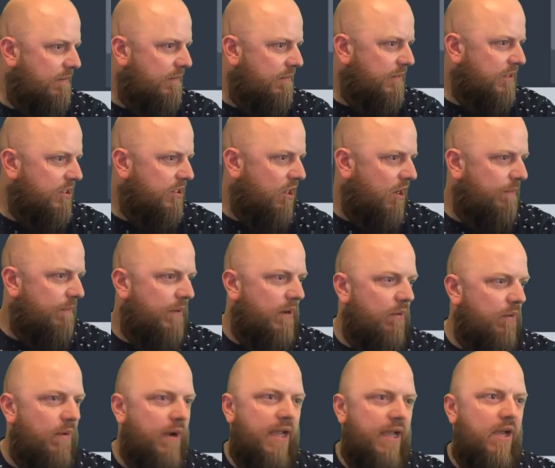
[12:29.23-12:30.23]
typing
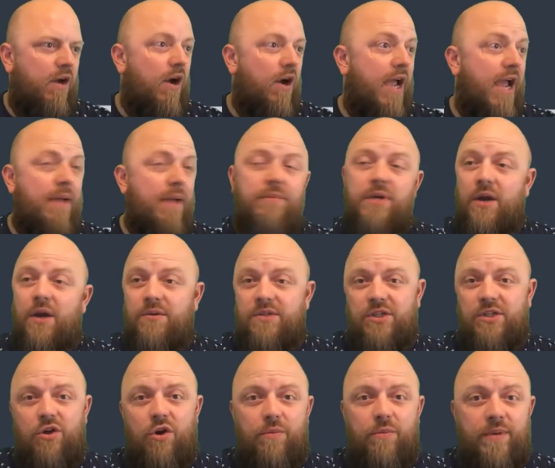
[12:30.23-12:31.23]
away, I am going
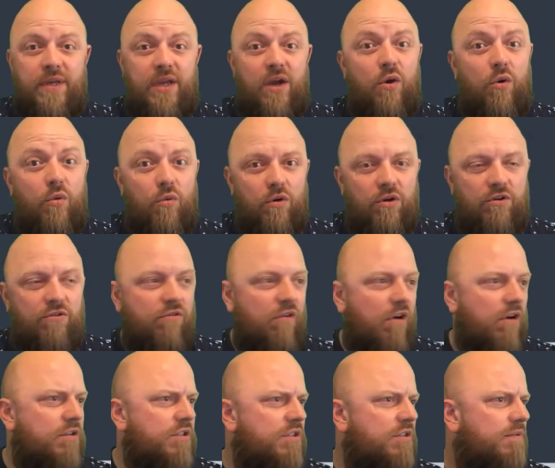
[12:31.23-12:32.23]
to copy it all
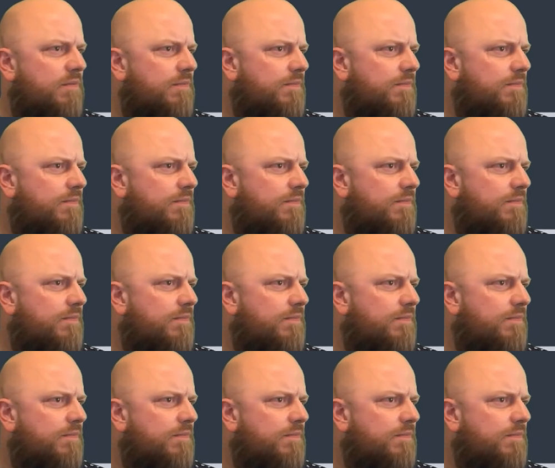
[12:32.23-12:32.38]
across.